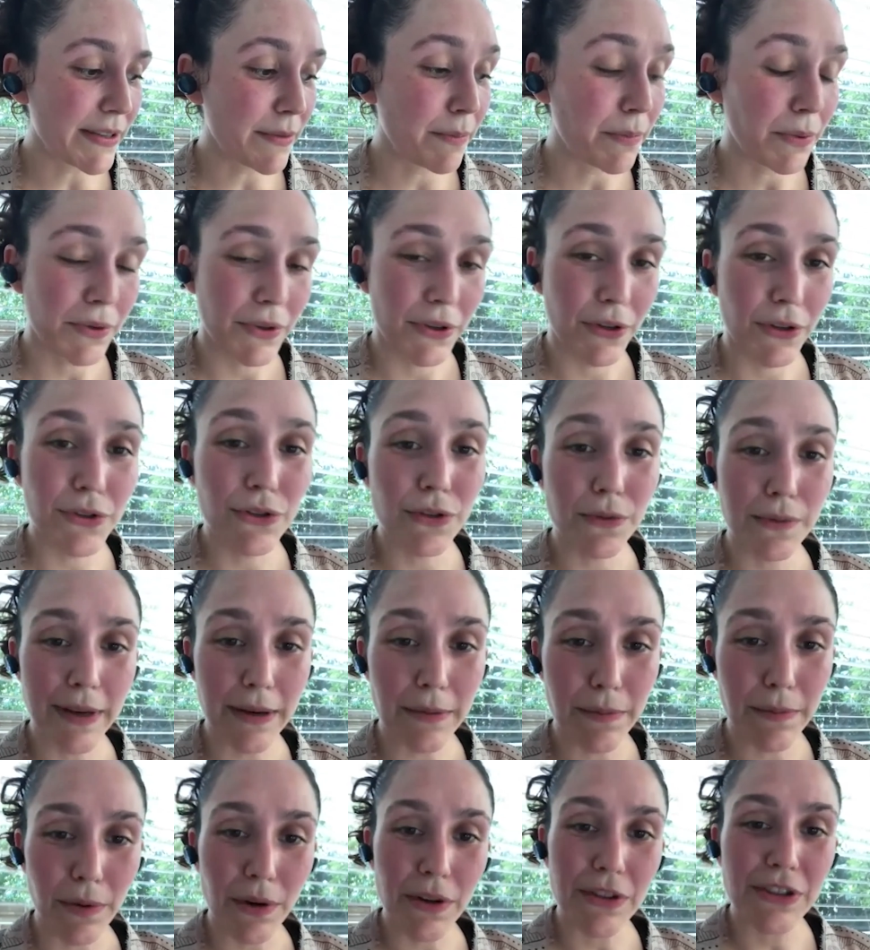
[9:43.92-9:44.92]
used to be
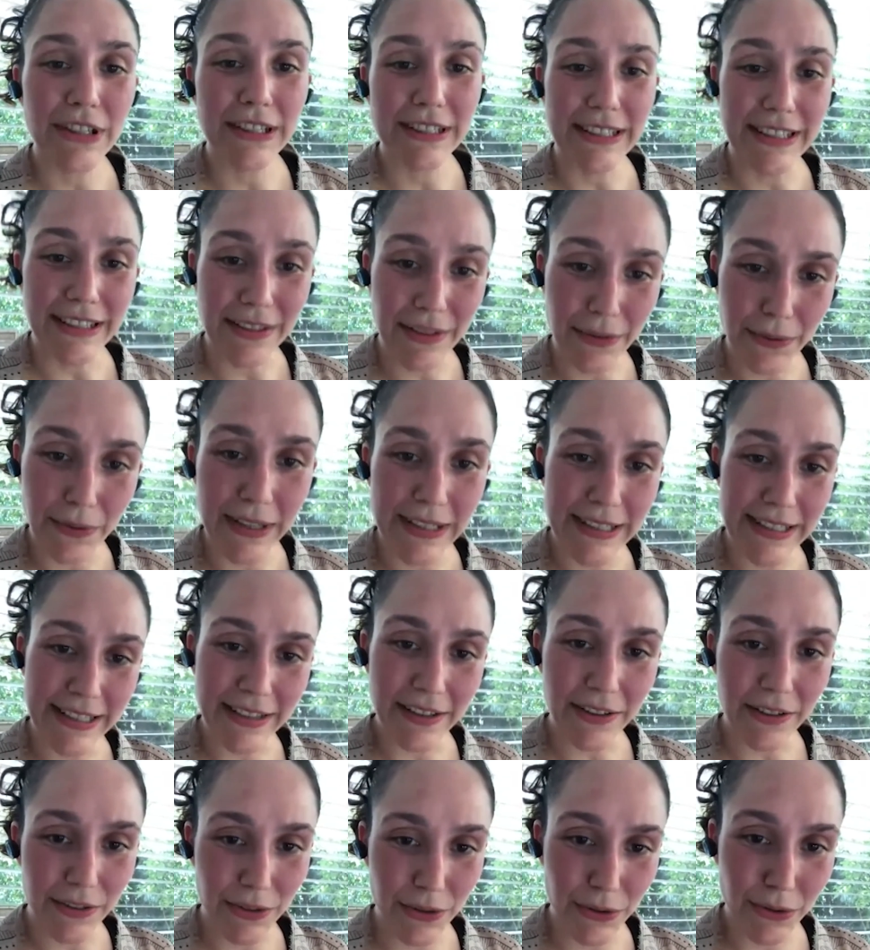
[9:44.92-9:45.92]
a project in
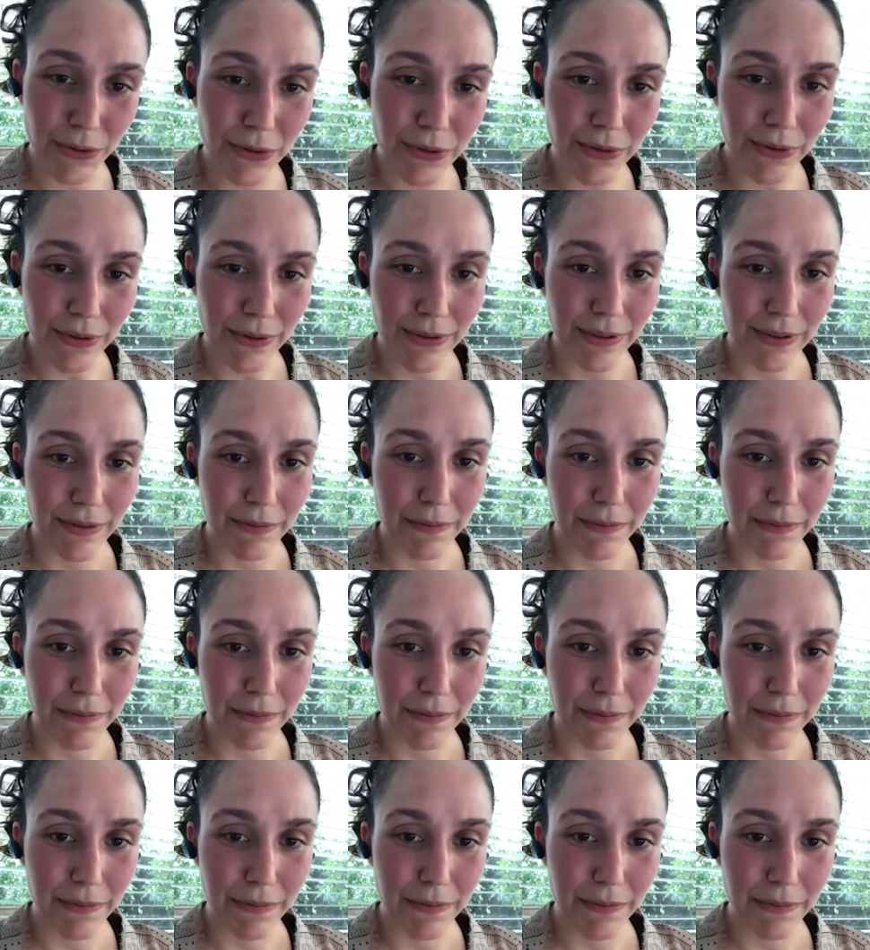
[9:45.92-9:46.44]
3D too,